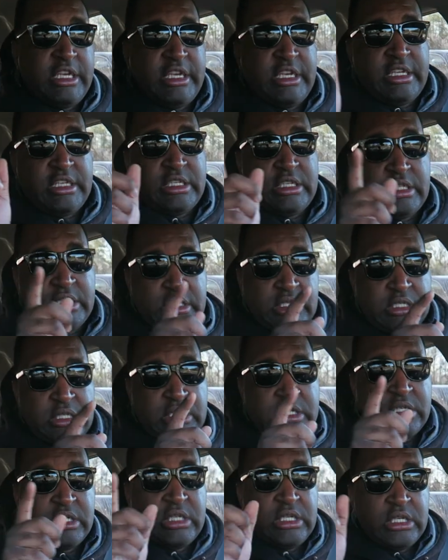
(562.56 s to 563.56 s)
it
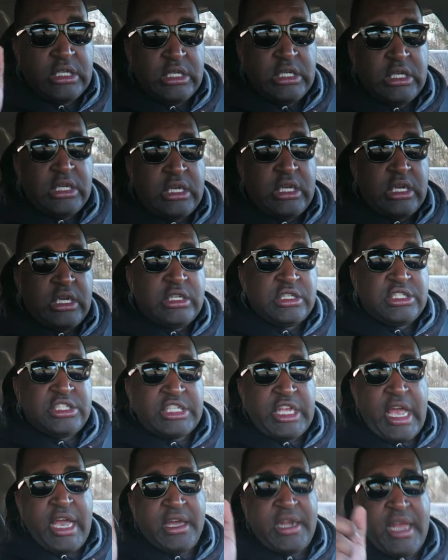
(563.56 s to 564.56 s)

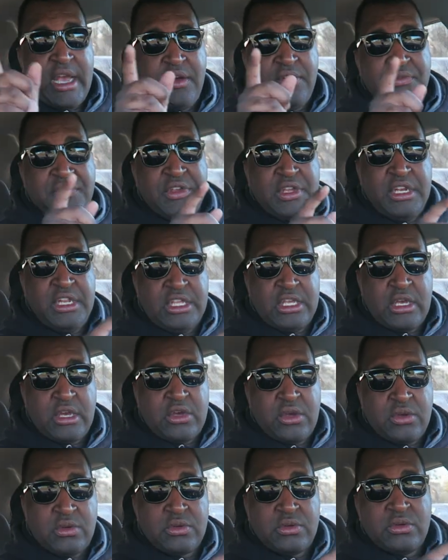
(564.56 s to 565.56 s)
shout out
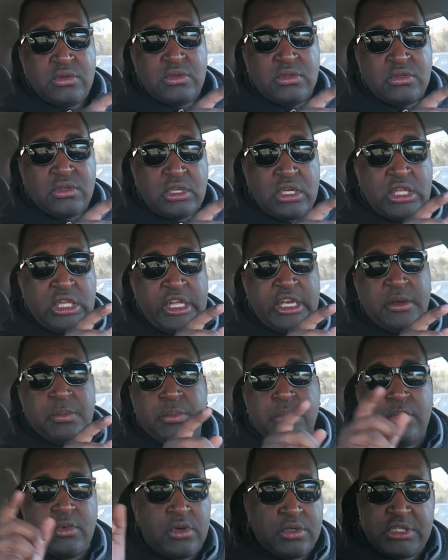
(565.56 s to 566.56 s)
video clip
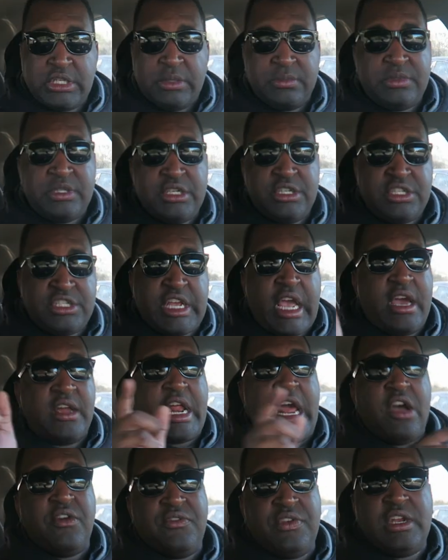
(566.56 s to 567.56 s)
or something.
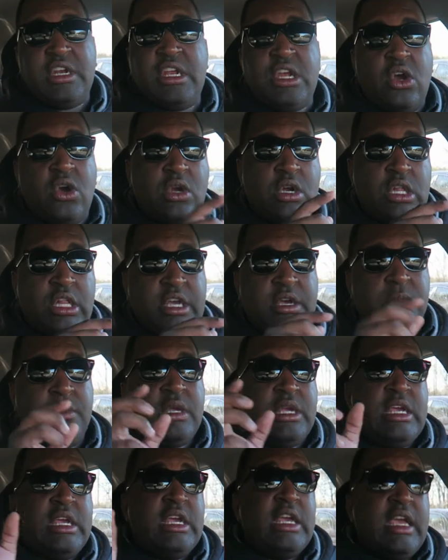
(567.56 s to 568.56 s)
Shout out video clip.
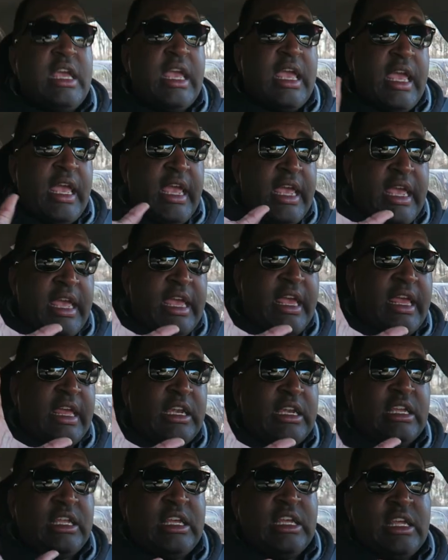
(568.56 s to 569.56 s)

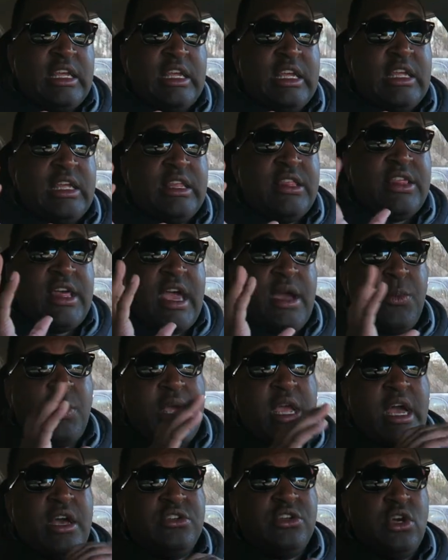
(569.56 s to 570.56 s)
And that
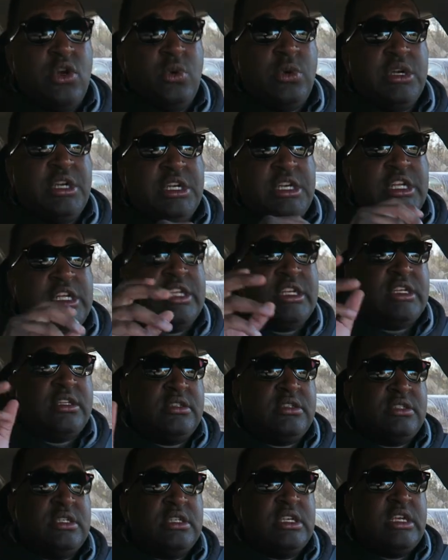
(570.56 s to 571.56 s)
way I know what it
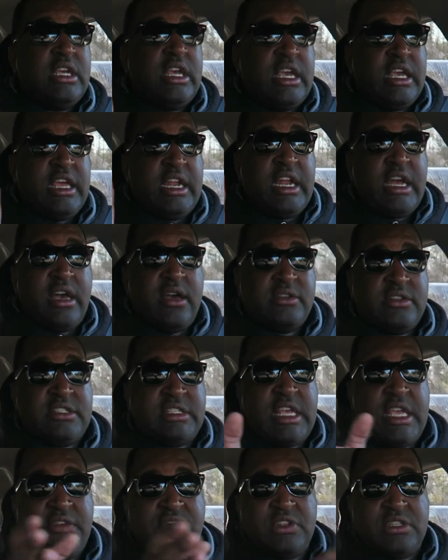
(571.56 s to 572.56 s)
is and I'll
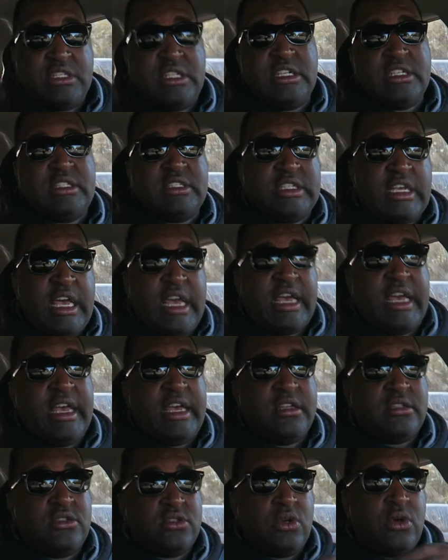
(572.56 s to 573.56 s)
save it to the
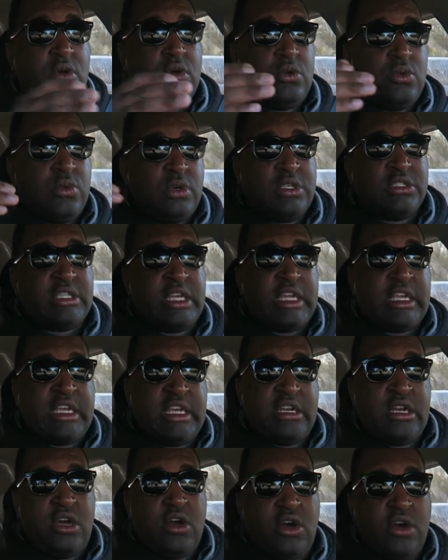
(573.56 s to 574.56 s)
side so once I
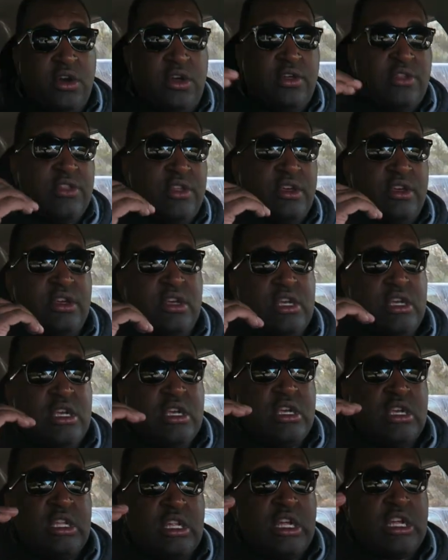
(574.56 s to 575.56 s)
get all the,
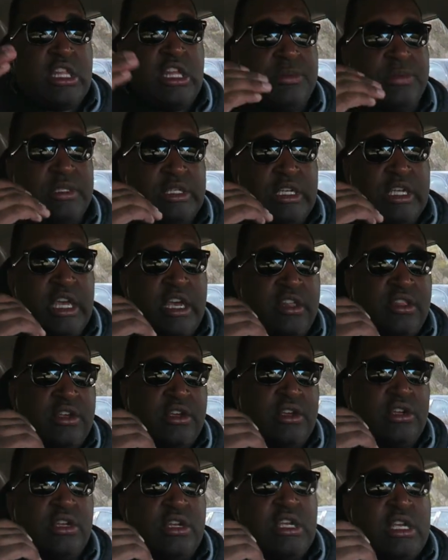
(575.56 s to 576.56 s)
the clips
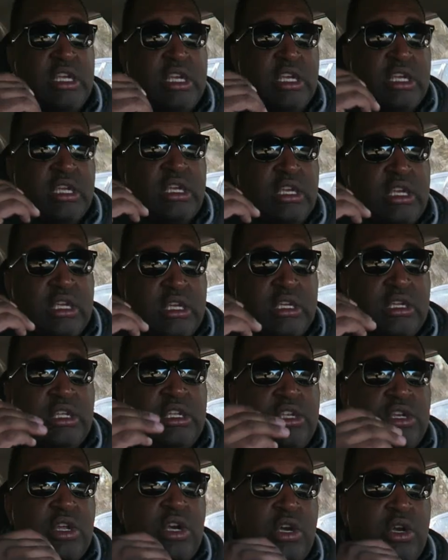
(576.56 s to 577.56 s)
together
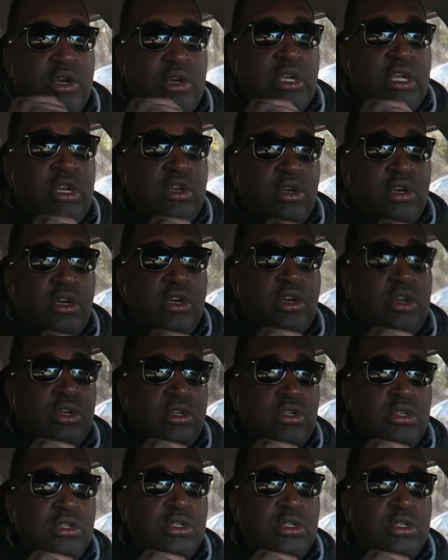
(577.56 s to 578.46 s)
you know it'll